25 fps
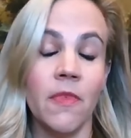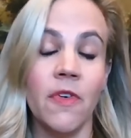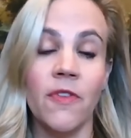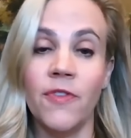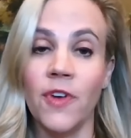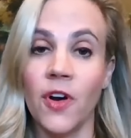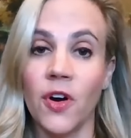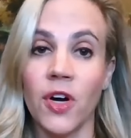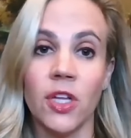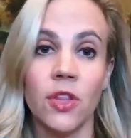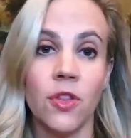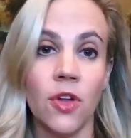
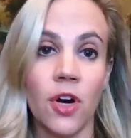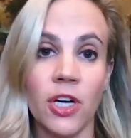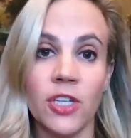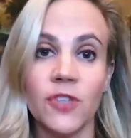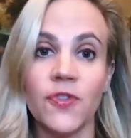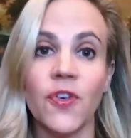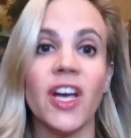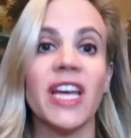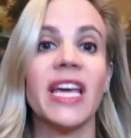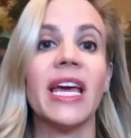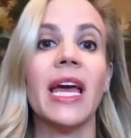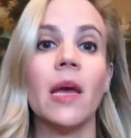very
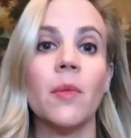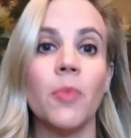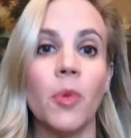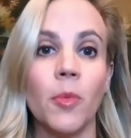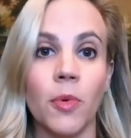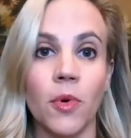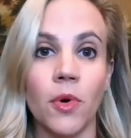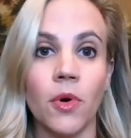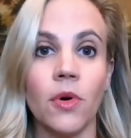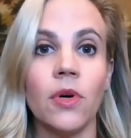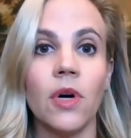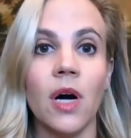large, very
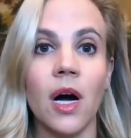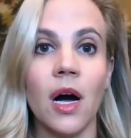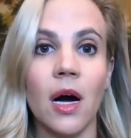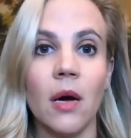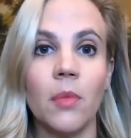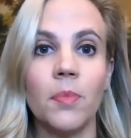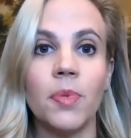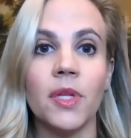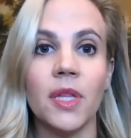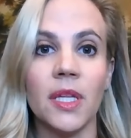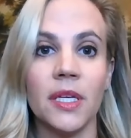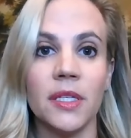capable uh,
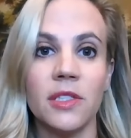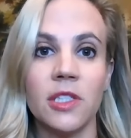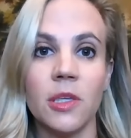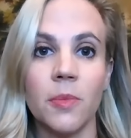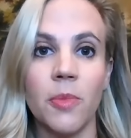police